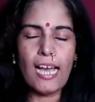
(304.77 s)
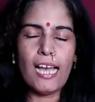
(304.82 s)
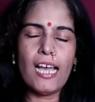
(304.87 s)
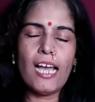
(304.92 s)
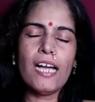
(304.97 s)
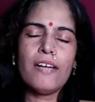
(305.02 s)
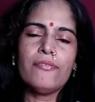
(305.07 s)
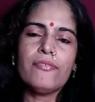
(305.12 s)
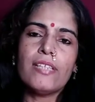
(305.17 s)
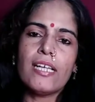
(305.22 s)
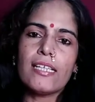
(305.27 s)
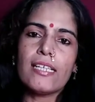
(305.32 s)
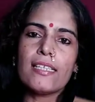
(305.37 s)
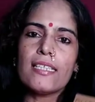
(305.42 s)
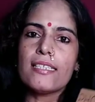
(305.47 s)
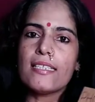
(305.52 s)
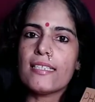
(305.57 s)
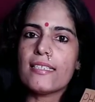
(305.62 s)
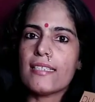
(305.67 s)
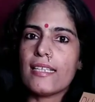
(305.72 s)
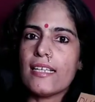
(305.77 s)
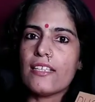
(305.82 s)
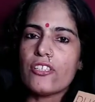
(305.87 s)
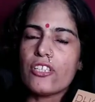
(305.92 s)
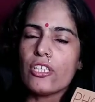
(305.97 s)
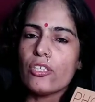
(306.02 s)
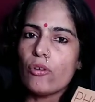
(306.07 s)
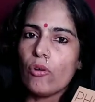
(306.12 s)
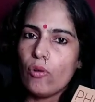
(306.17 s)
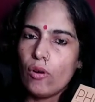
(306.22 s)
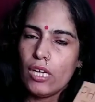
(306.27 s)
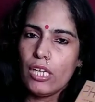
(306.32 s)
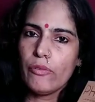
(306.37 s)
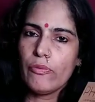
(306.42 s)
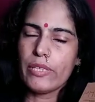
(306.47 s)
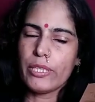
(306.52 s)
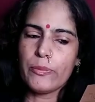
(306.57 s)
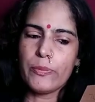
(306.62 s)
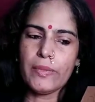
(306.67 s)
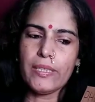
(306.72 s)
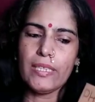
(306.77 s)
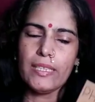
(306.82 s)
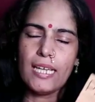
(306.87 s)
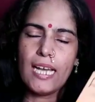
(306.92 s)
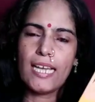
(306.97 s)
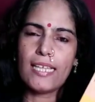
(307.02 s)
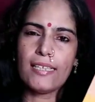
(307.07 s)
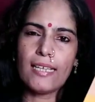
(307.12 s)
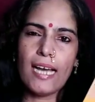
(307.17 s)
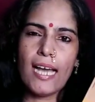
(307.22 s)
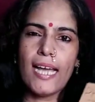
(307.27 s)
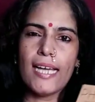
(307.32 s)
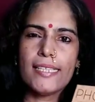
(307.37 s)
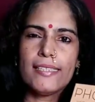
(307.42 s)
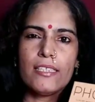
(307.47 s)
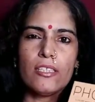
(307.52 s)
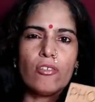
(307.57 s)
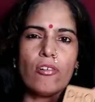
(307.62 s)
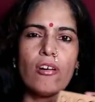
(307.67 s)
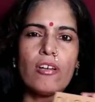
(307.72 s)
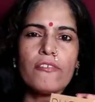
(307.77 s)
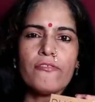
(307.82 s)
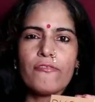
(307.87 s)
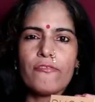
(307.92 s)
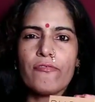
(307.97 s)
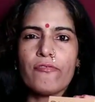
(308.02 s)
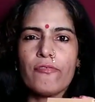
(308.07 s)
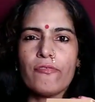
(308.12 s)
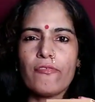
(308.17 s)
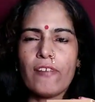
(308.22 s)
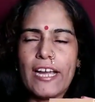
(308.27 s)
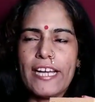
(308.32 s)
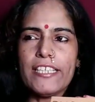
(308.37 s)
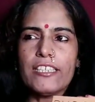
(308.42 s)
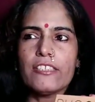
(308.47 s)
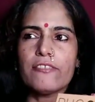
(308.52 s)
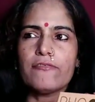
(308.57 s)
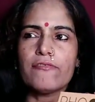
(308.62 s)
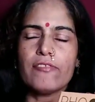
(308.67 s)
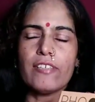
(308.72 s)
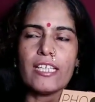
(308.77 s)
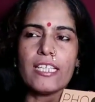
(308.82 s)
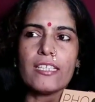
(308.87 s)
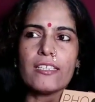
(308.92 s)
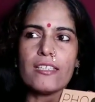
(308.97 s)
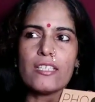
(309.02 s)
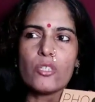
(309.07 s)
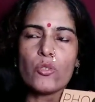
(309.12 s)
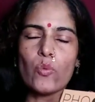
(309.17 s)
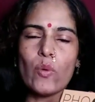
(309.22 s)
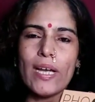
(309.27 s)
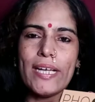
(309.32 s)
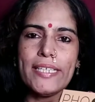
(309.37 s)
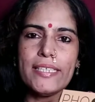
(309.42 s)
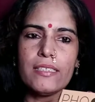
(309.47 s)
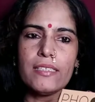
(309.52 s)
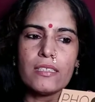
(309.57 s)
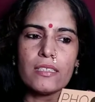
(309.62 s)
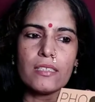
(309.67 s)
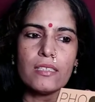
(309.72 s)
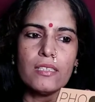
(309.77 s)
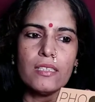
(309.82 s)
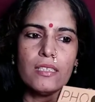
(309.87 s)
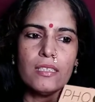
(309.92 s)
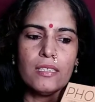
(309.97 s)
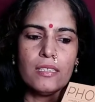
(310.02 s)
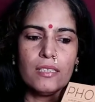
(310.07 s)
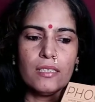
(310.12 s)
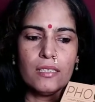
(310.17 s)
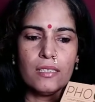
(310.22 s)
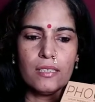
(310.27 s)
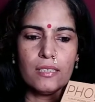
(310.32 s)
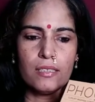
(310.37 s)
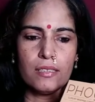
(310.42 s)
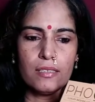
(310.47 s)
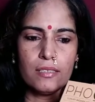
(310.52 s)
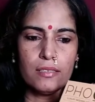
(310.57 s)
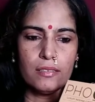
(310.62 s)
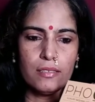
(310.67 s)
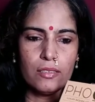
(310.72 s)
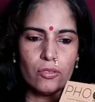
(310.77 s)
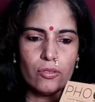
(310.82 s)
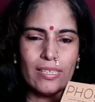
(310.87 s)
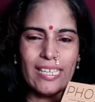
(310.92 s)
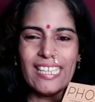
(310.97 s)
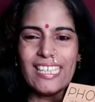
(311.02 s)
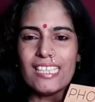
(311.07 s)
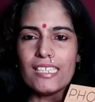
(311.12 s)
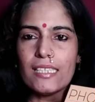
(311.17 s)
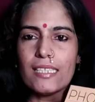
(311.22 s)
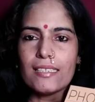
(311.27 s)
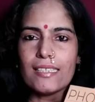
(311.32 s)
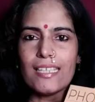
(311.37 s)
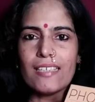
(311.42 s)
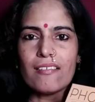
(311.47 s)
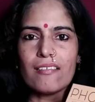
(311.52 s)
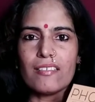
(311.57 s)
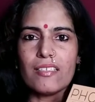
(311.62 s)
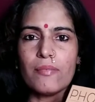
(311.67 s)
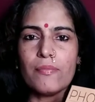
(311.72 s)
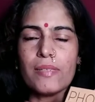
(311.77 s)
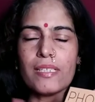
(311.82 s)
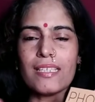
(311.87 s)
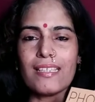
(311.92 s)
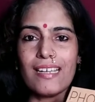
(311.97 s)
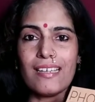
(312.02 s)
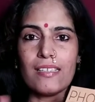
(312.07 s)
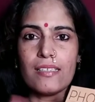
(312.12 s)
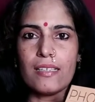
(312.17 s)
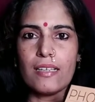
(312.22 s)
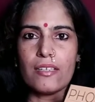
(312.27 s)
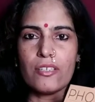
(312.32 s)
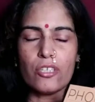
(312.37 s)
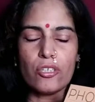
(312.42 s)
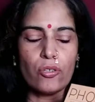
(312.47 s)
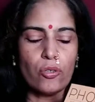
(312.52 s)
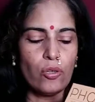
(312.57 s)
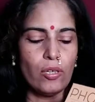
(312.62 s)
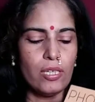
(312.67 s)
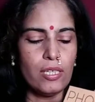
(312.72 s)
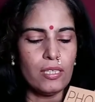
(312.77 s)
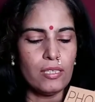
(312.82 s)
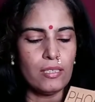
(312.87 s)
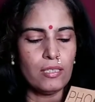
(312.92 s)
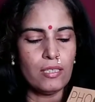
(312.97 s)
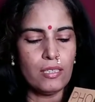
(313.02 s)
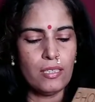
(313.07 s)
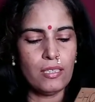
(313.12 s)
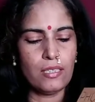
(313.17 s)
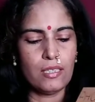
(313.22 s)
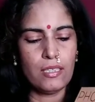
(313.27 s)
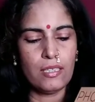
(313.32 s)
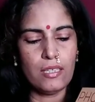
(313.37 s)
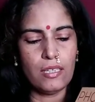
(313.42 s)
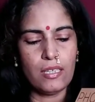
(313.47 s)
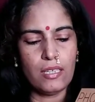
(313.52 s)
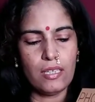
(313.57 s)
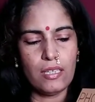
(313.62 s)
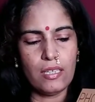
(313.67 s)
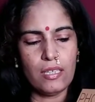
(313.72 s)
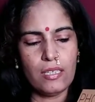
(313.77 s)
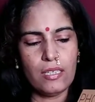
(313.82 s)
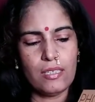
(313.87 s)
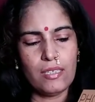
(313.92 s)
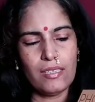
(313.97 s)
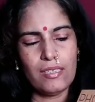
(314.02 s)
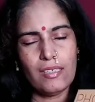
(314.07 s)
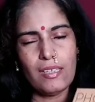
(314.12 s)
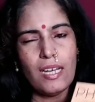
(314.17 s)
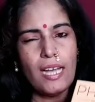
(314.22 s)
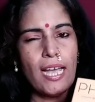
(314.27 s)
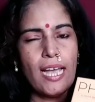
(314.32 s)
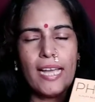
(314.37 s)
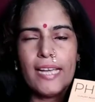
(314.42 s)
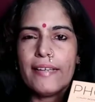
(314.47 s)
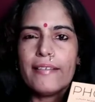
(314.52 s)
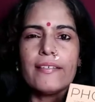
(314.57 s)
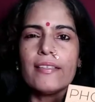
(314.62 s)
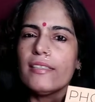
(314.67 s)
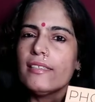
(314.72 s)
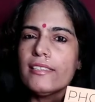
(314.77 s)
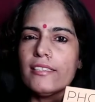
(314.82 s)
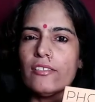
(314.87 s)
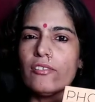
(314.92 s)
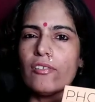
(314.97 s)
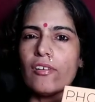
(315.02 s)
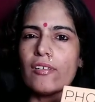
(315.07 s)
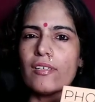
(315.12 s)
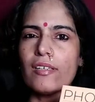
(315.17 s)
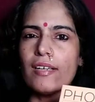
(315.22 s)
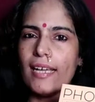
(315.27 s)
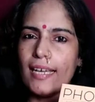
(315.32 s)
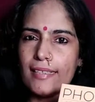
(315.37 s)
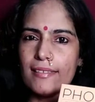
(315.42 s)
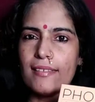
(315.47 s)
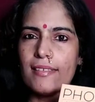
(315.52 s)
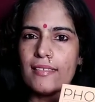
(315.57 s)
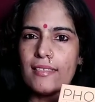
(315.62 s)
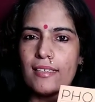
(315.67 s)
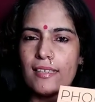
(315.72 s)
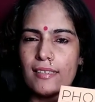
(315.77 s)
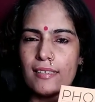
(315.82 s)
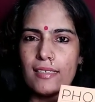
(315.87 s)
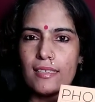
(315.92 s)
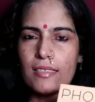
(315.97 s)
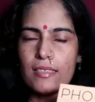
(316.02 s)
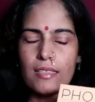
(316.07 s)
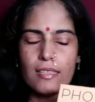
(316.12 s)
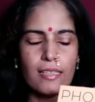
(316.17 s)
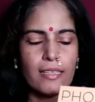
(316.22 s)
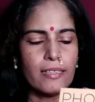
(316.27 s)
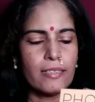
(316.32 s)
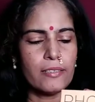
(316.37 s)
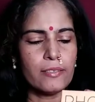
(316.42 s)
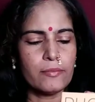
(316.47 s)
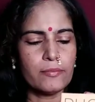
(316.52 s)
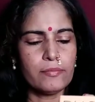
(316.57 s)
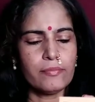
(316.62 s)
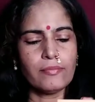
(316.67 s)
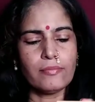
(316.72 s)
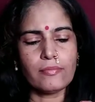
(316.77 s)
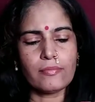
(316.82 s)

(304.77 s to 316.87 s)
I have Nargis essential oil with me, and I did not find the fragrance quite uh, you know anything that resembles that essential oil. Uh, I really did not like this Nargis thing,